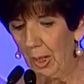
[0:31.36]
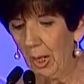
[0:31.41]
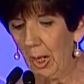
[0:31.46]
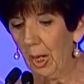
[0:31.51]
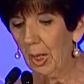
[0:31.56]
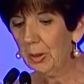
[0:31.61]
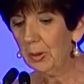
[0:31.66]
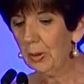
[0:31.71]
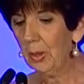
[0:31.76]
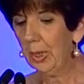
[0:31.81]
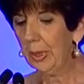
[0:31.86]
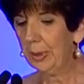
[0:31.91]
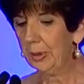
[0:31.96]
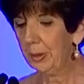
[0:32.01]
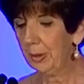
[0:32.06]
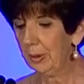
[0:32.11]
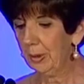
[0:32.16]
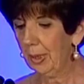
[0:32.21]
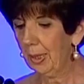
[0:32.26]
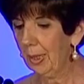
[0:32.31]
Unlike
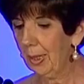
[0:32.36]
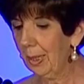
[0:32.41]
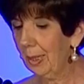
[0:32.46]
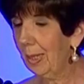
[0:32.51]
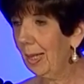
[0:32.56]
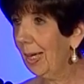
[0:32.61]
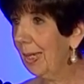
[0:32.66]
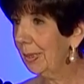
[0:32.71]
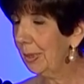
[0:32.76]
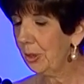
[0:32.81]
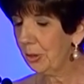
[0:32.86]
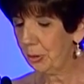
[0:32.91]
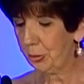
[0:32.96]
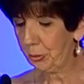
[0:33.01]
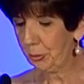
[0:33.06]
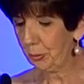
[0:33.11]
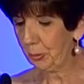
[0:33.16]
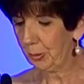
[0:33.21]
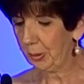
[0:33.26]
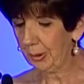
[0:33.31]
any
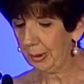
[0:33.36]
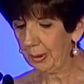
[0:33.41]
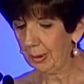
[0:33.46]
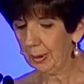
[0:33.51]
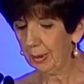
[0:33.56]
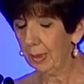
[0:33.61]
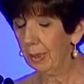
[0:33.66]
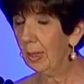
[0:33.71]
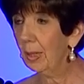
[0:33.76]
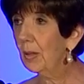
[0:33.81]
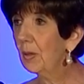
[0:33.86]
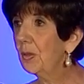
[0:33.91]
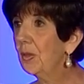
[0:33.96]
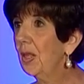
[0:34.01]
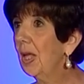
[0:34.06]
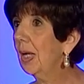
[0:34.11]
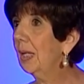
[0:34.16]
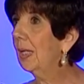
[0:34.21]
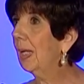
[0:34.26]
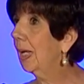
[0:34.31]
story
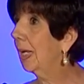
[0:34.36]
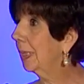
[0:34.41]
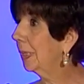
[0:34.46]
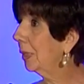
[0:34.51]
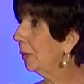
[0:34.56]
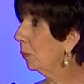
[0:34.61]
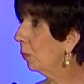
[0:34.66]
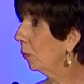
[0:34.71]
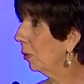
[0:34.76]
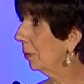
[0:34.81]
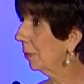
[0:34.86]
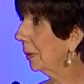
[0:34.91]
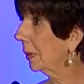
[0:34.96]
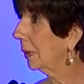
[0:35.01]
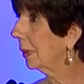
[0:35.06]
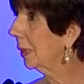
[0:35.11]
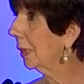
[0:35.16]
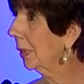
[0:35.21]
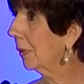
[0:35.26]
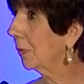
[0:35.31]
that any
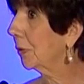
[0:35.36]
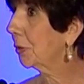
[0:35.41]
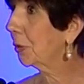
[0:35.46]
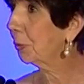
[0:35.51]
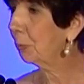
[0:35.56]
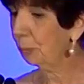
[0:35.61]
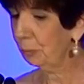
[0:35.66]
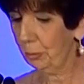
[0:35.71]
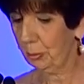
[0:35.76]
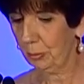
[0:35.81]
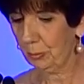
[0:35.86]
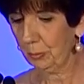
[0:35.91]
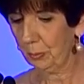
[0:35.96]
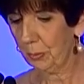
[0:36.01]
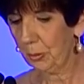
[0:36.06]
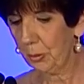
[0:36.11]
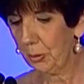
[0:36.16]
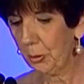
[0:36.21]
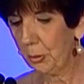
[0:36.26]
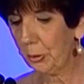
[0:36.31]
woman in this
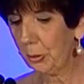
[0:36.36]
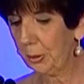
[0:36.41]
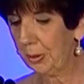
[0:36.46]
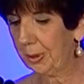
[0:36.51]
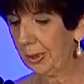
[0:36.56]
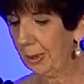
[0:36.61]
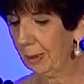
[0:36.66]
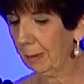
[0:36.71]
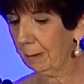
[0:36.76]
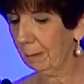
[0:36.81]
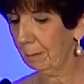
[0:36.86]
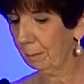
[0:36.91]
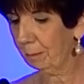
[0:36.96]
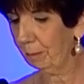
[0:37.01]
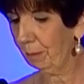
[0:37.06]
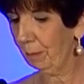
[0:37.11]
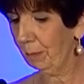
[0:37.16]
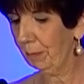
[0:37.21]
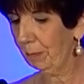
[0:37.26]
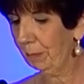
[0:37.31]
room could tell.
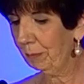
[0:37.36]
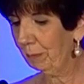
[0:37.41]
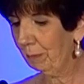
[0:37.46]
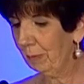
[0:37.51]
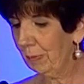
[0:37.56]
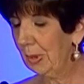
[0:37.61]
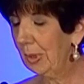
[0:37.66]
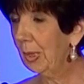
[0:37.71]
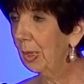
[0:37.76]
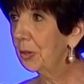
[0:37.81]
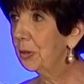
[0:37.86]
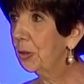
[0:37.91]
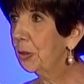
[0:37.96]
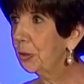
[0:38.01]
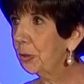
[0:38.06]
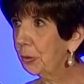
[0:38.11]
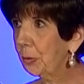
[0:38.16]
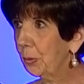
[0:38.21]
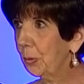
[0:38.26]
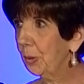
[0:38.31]
The
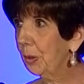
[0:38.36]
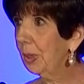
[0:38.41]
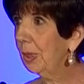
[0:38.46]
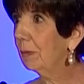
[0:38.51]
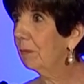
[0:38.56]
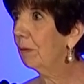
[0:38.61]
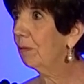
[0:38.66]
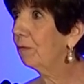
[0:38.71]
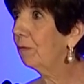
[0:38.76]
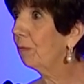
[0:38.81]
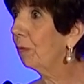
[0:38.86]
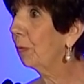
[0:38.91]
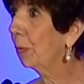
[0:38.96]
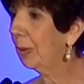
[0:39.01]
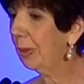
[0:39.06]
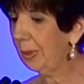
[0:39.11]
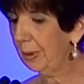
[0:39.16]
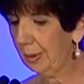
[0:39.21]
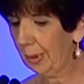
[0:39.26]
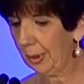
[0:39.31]
story of a
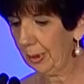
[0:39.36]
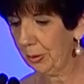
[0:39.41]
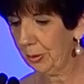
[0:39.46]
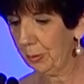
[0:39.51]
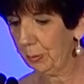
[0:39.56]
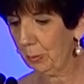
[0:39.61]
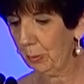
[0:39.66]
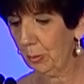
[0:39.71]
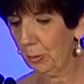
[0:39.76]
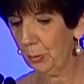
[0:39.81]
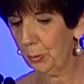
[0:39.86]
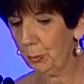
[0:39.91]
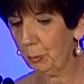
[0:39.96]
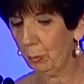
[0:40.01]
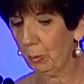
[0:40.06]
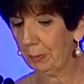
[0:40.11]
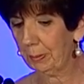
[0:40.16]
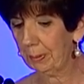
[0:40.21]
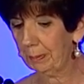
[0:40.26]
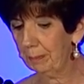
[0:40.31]
49-year-old
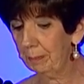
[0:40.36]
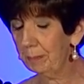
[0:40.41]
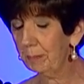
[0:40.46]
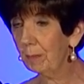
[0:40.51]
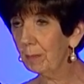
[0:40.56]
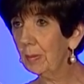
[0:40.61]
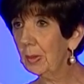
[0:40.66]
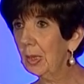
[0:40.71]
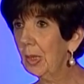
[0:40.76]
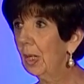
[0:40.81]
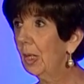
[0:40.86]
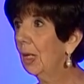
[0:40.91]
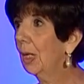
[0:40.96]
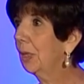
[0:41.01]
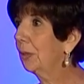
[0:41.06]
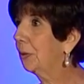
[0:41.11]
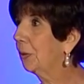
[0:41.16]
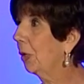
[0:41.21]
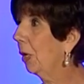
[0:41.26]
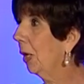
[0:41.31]
woman,
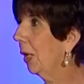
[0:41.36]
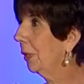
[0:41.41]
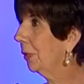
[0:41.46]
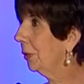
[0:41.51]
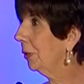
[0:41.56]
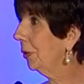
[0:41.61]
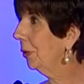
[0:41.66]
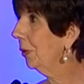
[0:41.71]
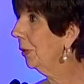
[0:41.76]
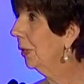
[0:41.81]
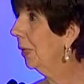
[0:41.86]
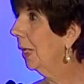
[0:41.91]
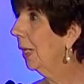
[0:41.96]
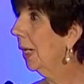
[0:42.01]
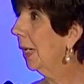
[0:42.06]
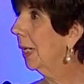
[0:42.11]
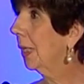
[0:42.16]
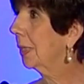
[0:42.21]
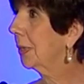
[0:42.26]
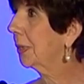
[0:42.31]
a daughter,
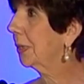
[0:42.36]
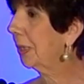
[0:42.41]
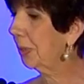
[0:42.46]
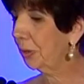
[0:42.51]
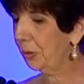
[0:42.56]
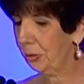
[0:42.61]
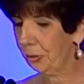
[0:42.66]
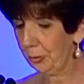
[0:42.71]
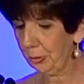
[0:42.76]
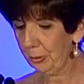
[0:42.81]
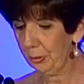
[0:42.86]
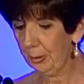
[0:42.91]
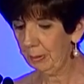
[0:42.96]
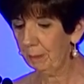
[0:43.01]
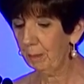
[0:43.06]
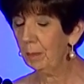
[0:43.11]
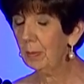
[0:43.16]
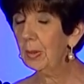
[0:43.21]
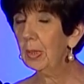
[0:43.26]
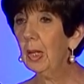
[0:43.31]
a
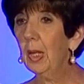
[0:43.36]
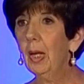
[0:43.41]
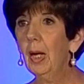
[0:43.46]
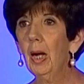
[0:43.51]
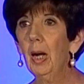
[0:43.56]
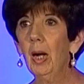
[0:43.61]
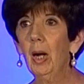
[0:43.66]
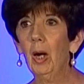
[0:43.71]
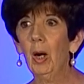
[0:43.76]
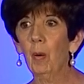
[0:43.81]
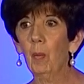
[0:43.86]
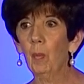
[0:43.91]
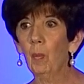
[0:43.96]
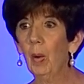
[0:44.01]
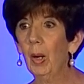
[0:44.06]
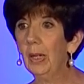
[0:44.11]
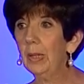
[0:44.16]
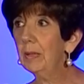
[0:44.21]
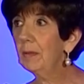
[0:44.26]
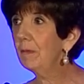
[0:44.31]
sister, a
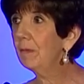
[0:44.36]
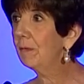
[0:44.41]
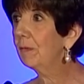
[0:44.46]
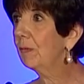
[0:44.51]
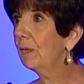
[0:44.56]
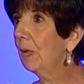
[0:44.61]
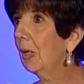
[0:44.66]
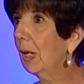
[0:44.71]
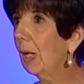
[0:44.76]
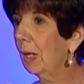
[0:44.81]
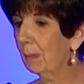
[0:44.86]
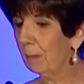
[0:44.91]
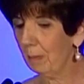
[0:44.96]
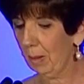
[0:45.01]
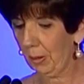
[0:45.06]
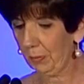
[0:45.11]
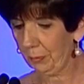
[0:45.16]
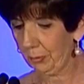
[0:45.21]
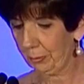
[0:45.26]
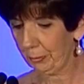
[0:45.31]
wife, a
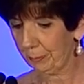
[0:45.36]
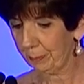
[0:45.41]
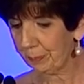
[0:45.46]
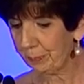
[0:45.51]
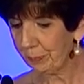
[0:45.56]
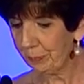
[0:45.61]
mother,